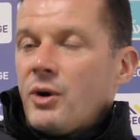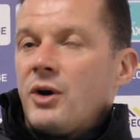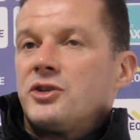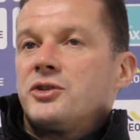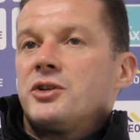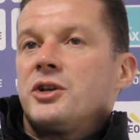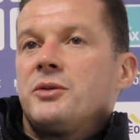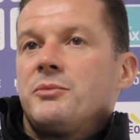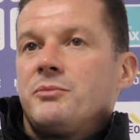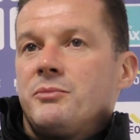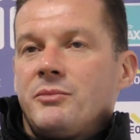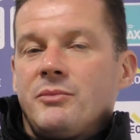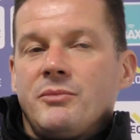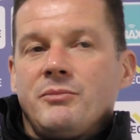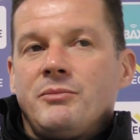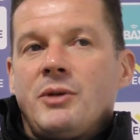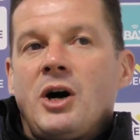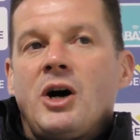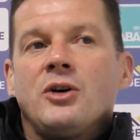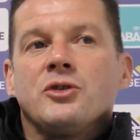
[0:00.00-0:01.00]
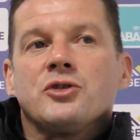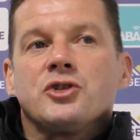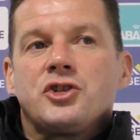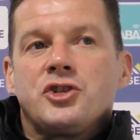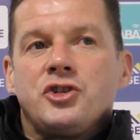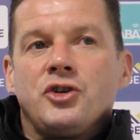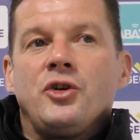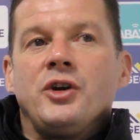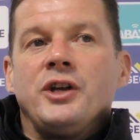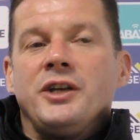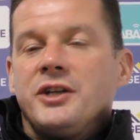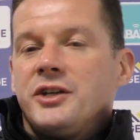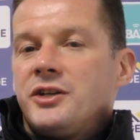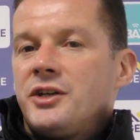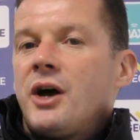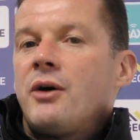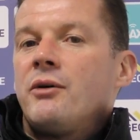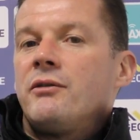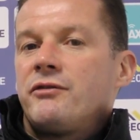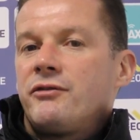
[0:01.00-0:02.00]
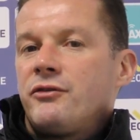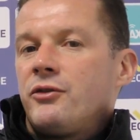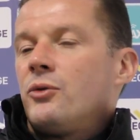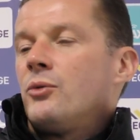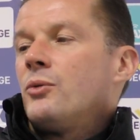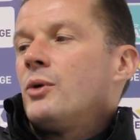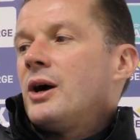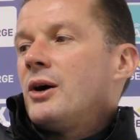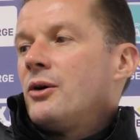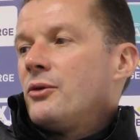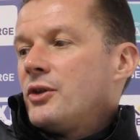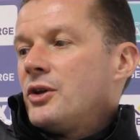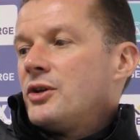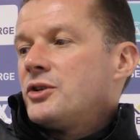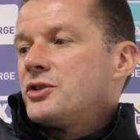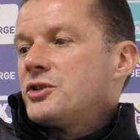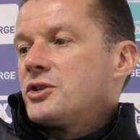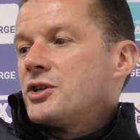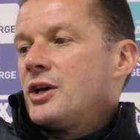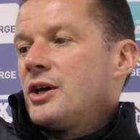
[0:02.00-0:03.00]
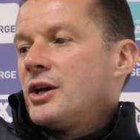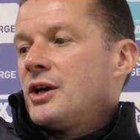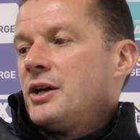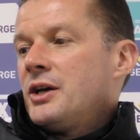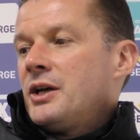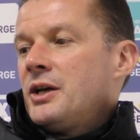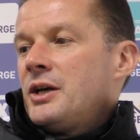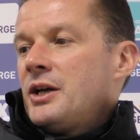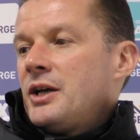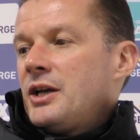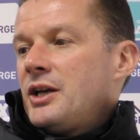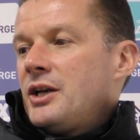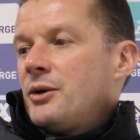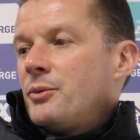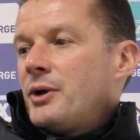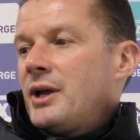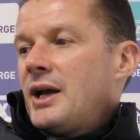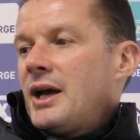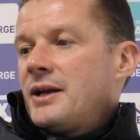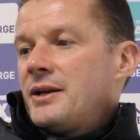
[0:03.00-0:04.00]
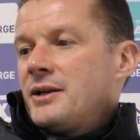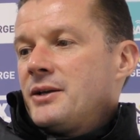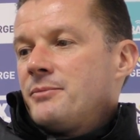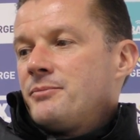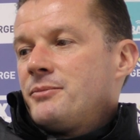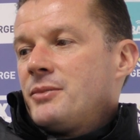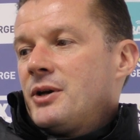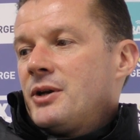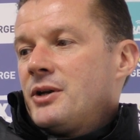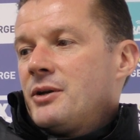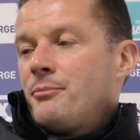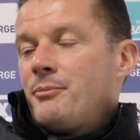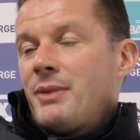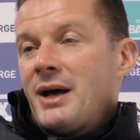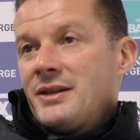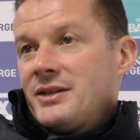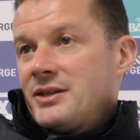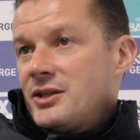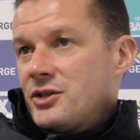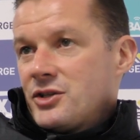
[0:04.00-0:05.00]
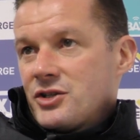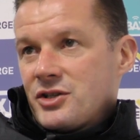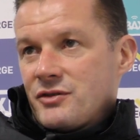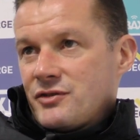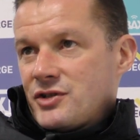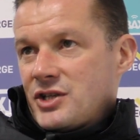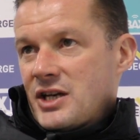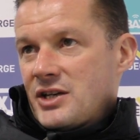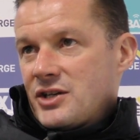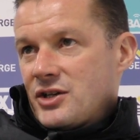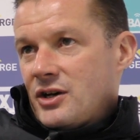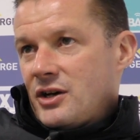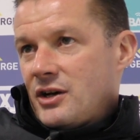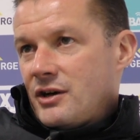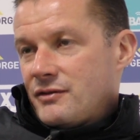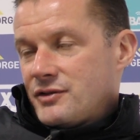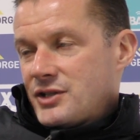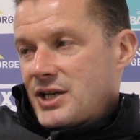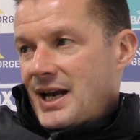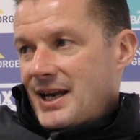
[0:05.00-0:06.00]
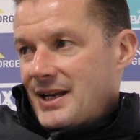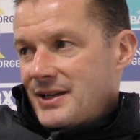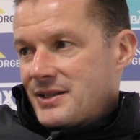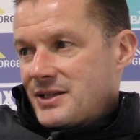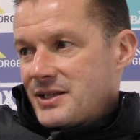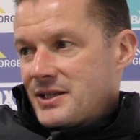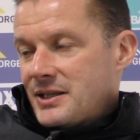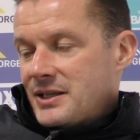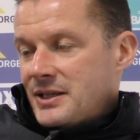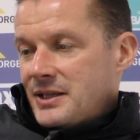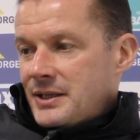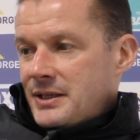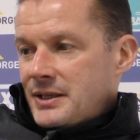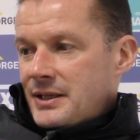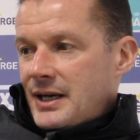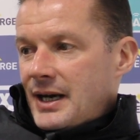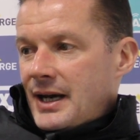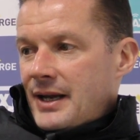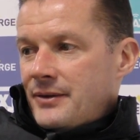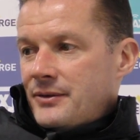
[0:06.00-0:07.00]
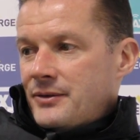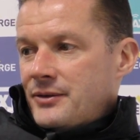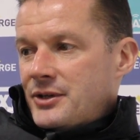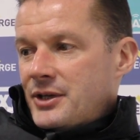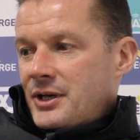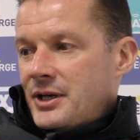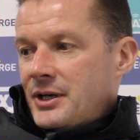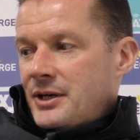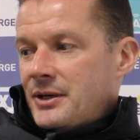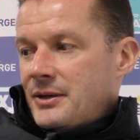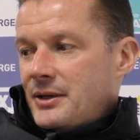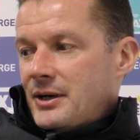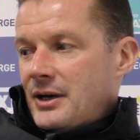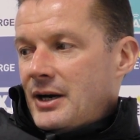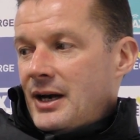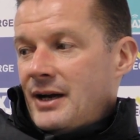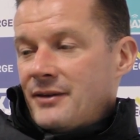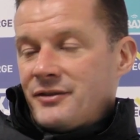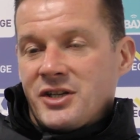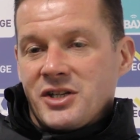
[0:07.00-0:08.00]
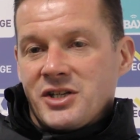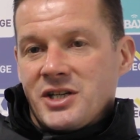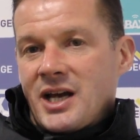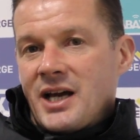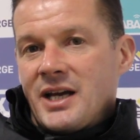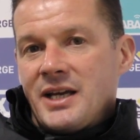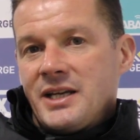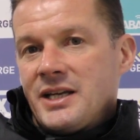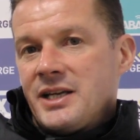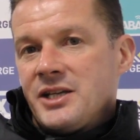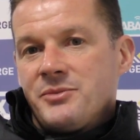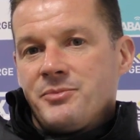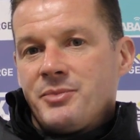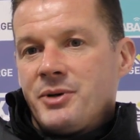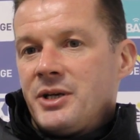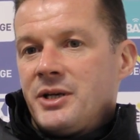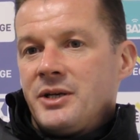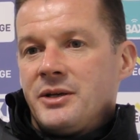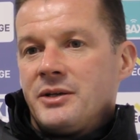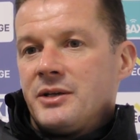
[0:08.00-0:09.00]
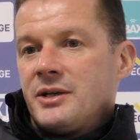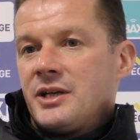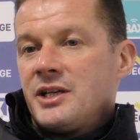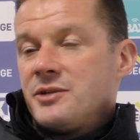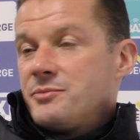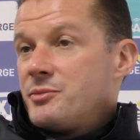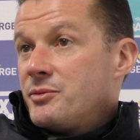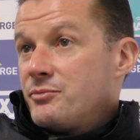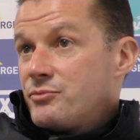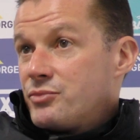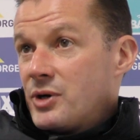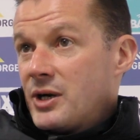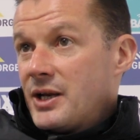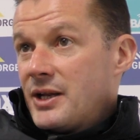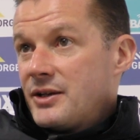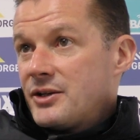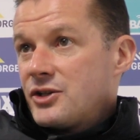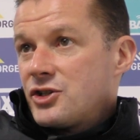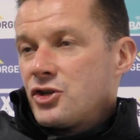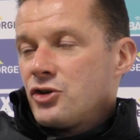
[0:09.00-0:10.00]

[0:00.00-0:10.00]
Well, Miles joined knowing full well that you know, we had an abundance of centre-half talent. And I have to say, he's been brilliant.